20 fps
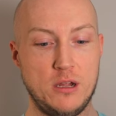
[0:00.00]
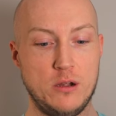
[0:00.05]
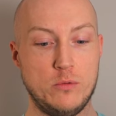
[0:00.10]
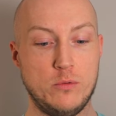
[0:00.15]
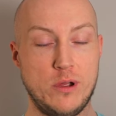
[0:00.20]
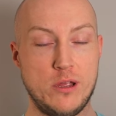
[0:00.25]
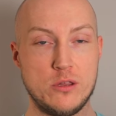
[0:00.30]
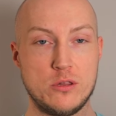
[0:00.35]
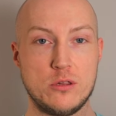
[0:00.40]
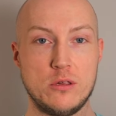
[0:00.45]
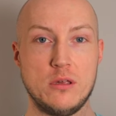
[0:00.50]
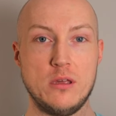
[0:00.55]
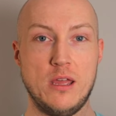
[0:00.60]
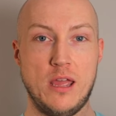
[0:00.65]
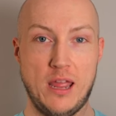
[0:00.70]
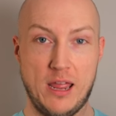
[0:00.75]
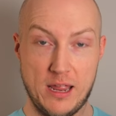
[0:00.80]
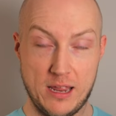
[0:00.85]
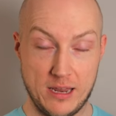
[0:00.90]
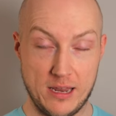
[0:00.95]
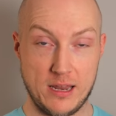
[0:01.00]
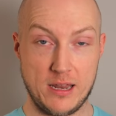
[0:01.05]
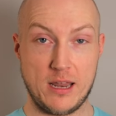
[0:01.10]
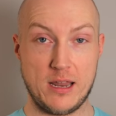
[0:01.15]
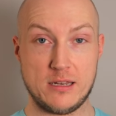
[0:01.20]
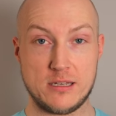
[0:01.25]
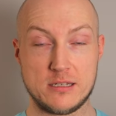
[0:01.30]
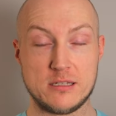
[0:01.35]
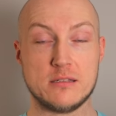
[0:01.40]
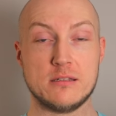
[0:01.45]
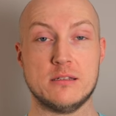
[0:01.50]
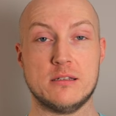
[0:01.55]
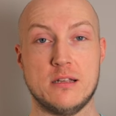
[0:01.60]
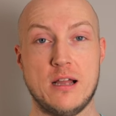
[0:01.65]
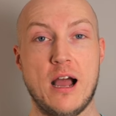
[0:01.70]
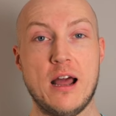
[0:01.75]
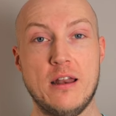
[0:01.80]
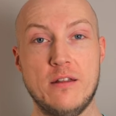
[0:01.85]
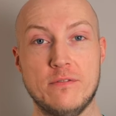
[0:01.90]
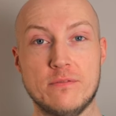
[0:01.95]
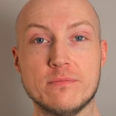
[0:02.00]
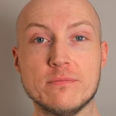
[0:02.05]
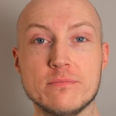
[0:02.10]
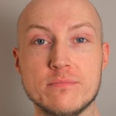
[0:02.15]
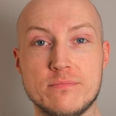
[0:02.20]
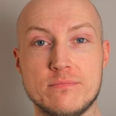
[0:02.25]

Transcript: which it's kind of